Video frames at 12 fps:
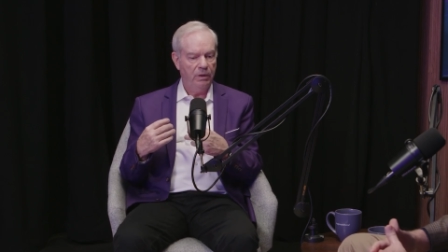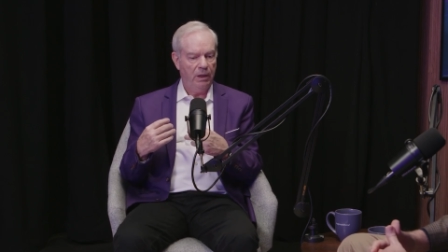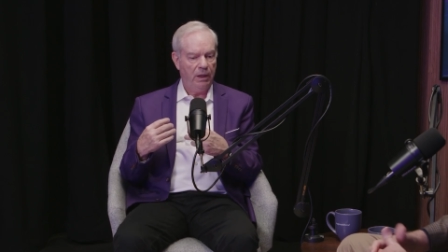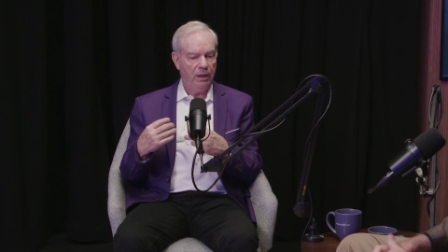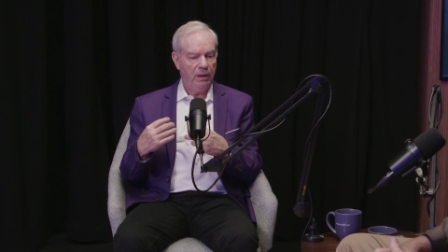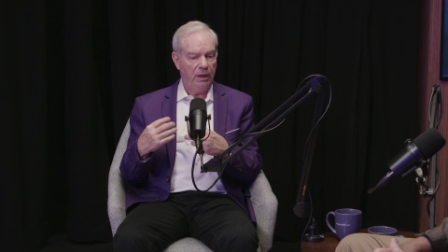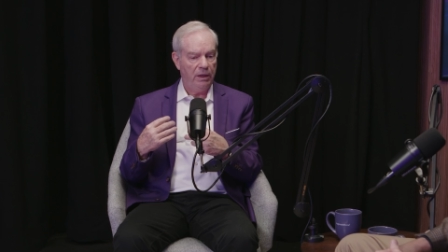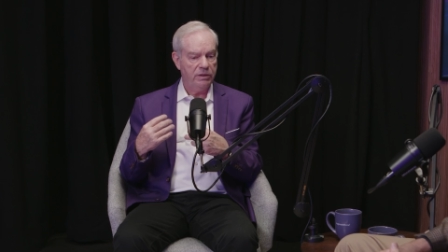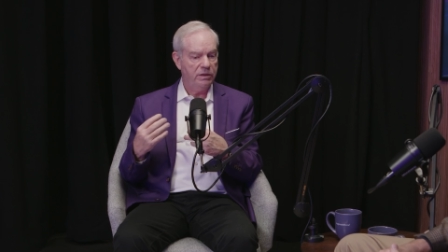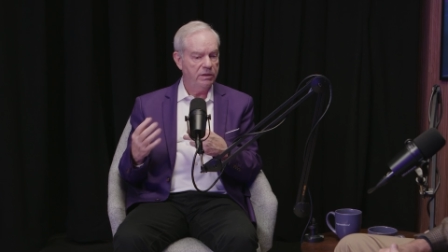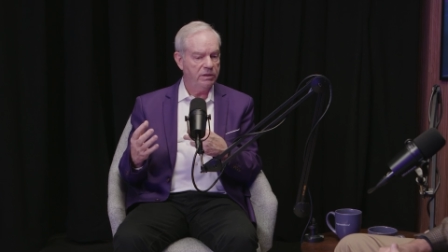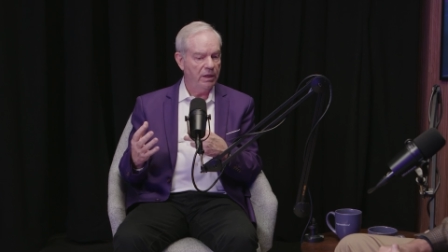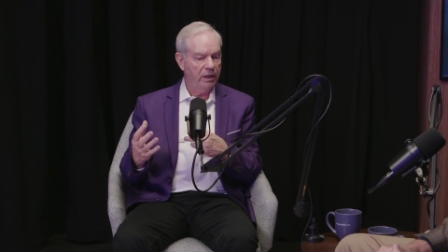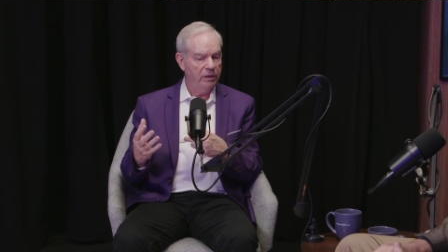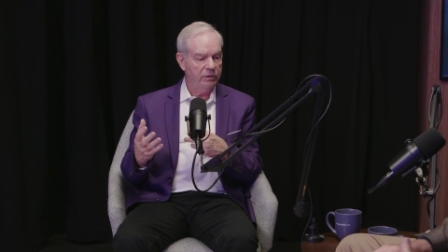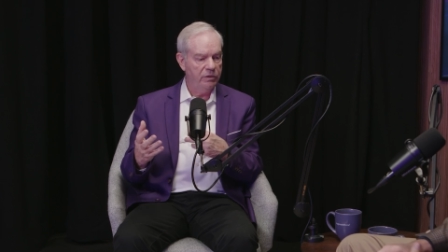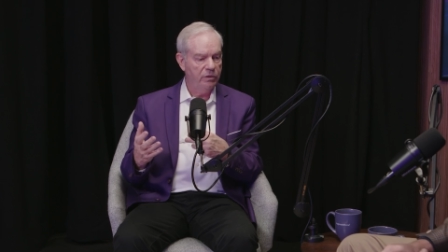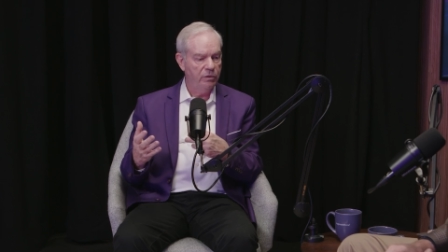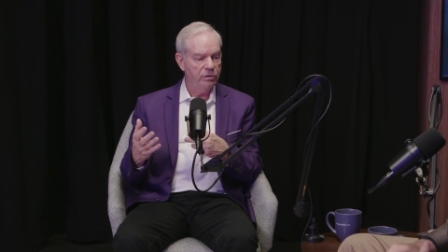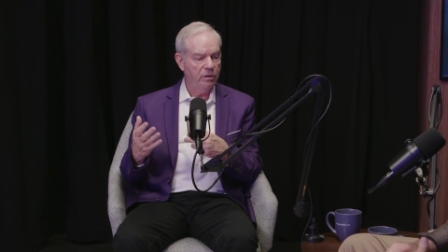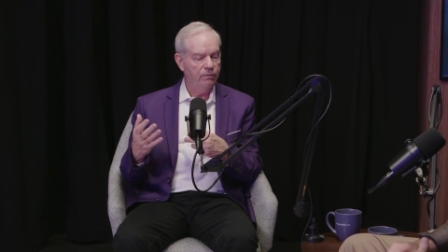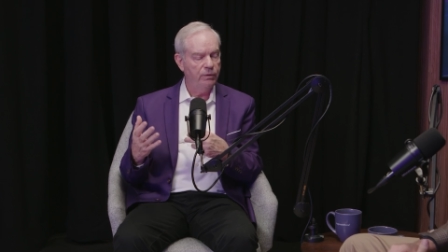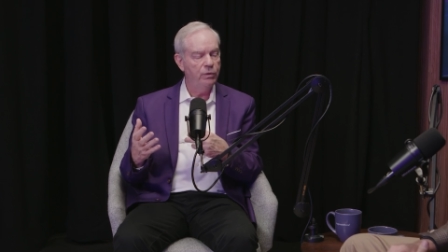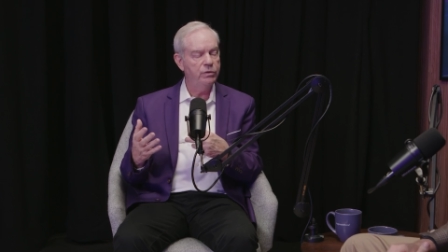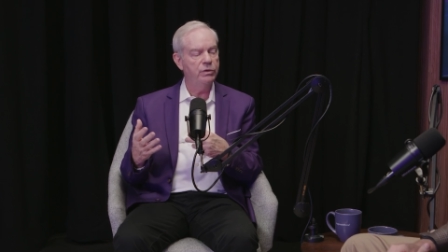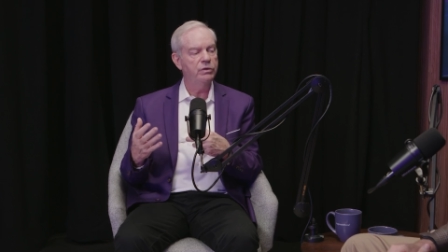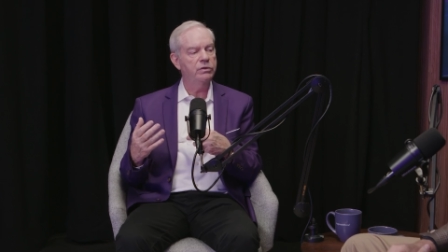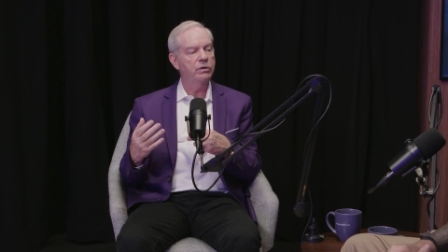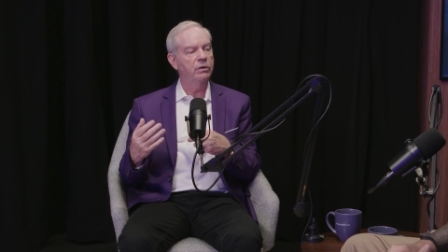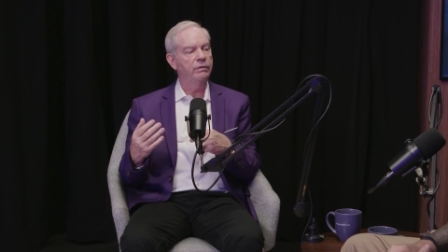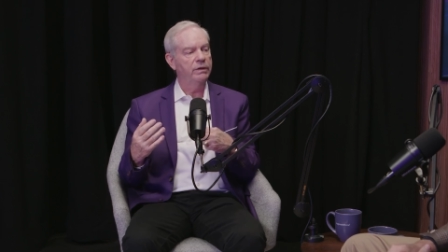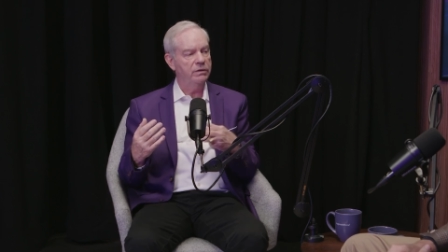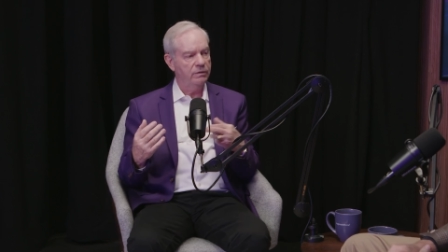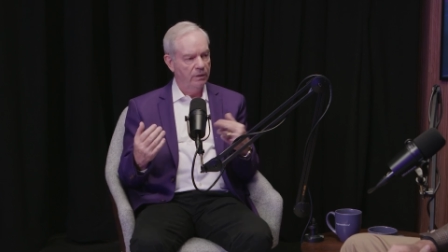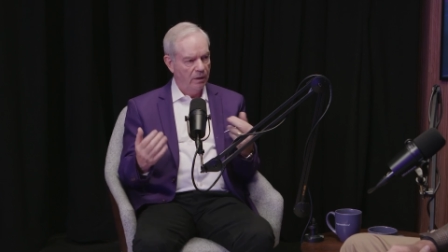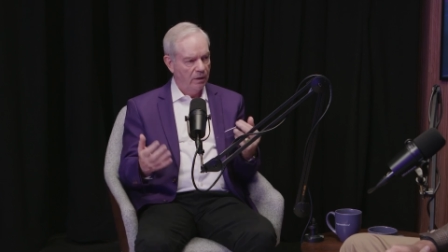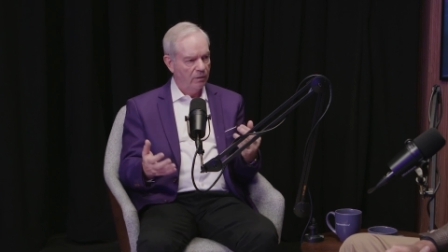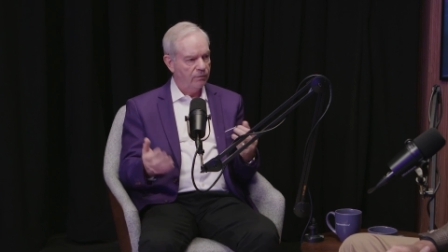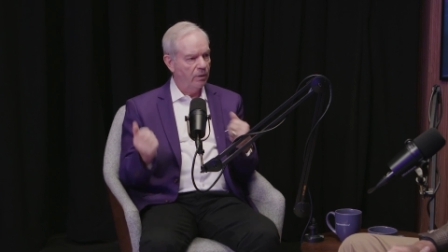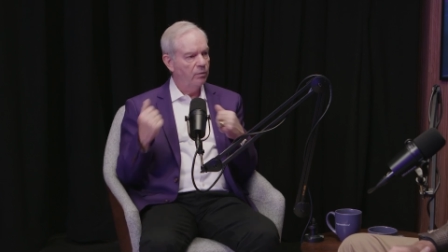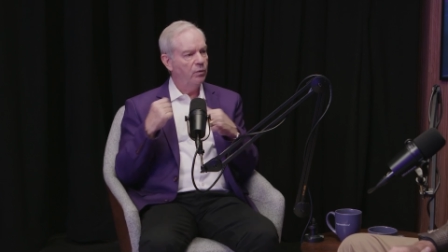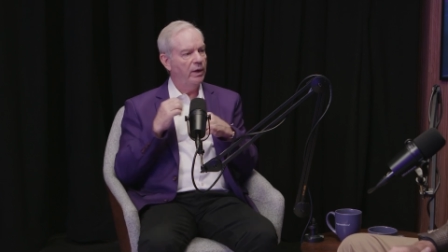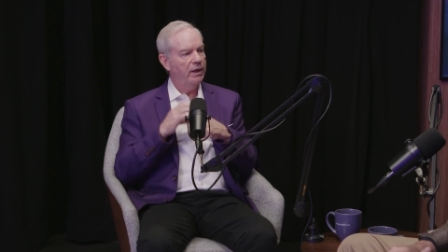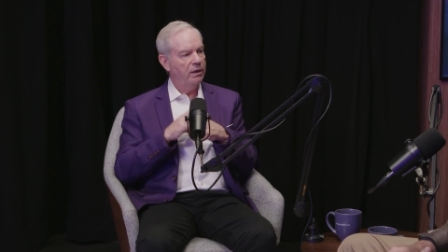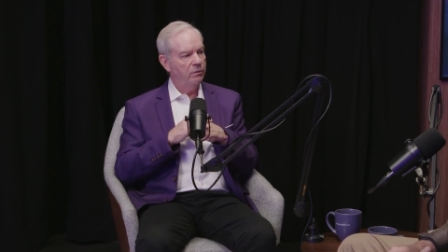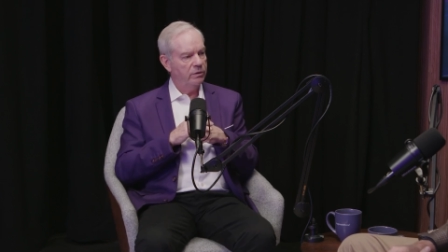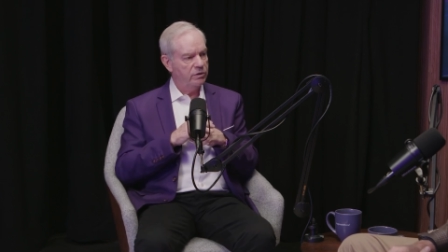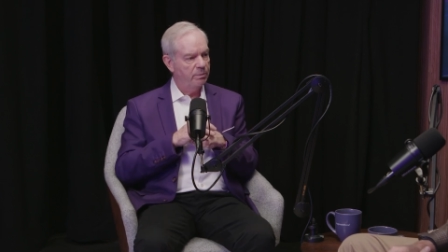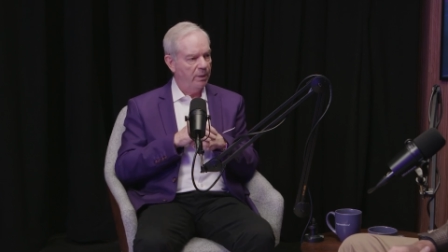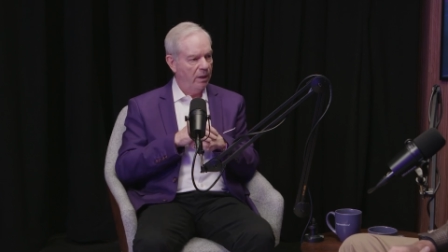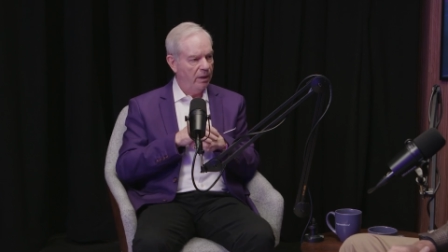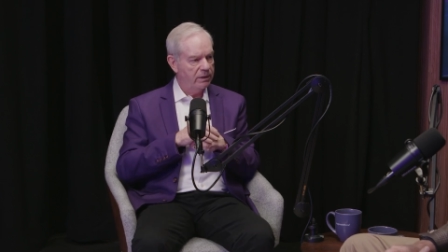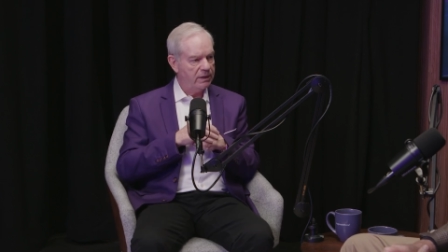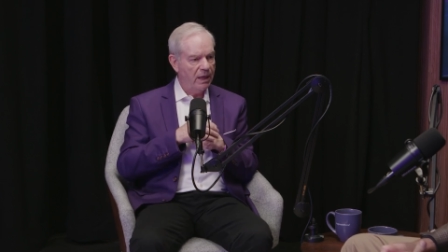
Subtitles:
decided to use the fusion service from READI Response.